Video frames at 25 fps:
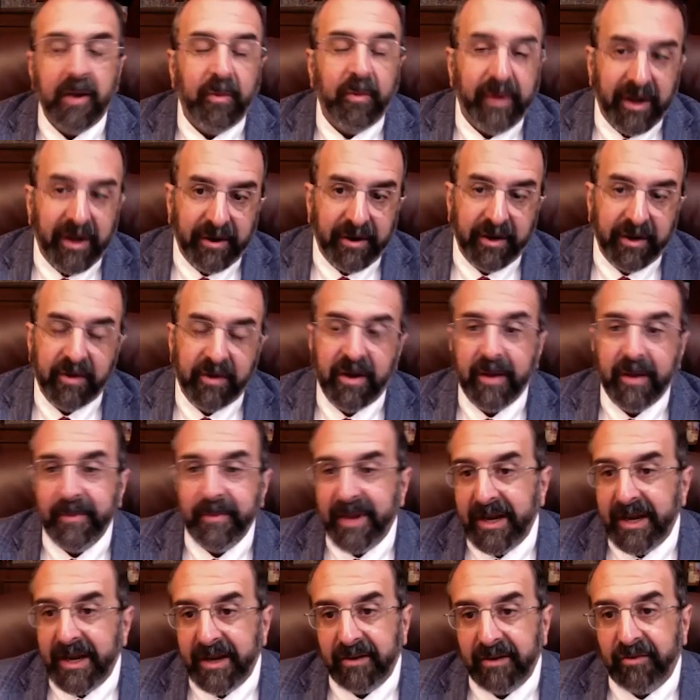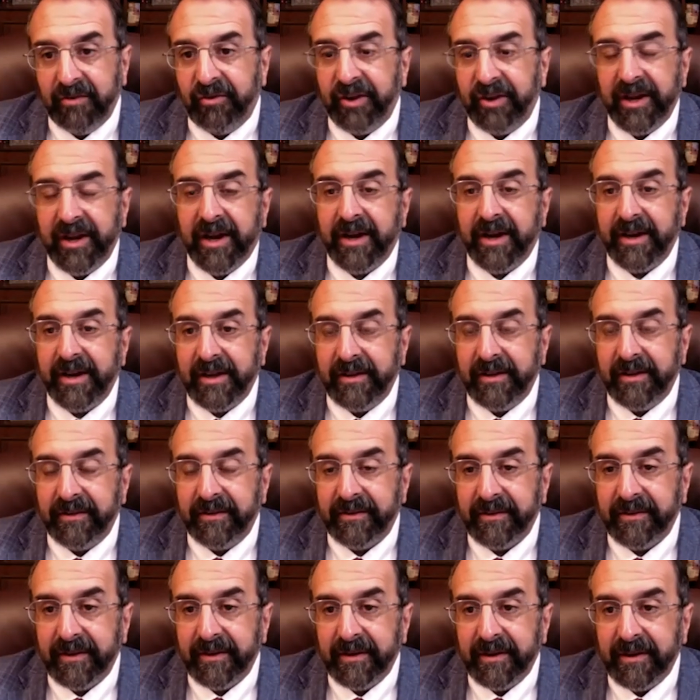We don't know how many are jihadis.